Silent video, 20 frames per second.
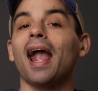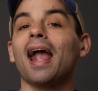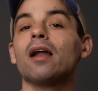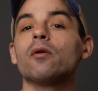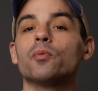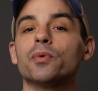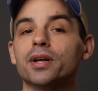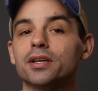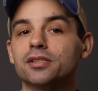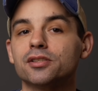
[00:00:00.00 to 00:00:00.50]

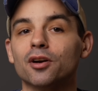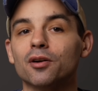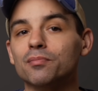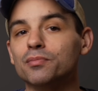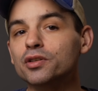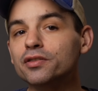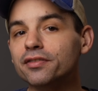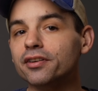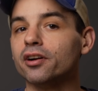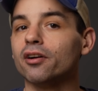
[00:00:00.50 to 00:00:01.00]
And when I start
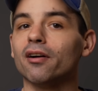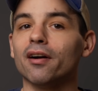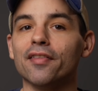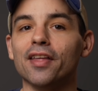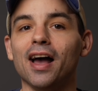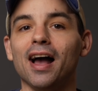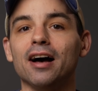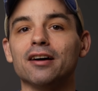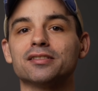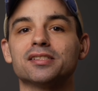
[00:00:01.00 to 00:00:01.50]
moving around the
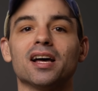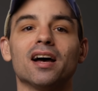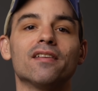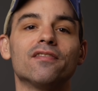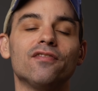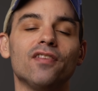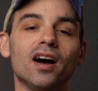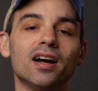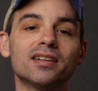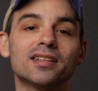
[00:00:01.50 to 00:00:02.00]
house, I
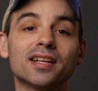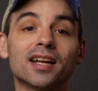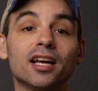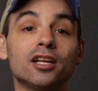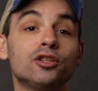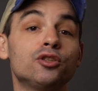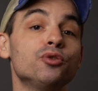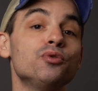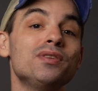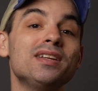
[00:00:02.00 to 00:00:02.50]
find that I
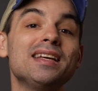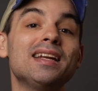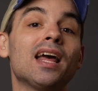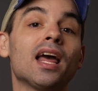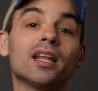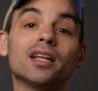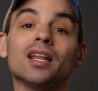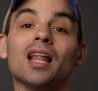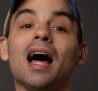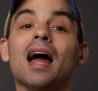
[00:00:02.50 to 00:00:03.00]
do need
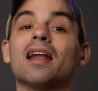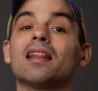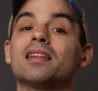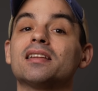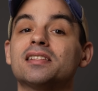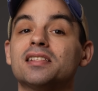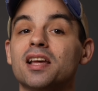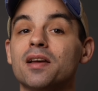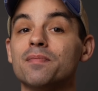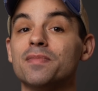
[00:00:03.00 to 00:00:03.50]
a lot of the
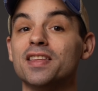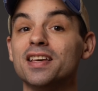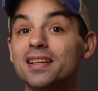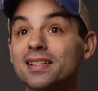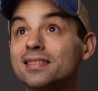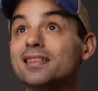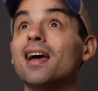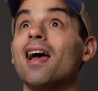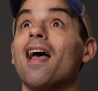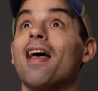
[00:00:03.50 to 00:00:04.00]
same
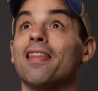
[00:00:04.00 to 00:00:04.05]
things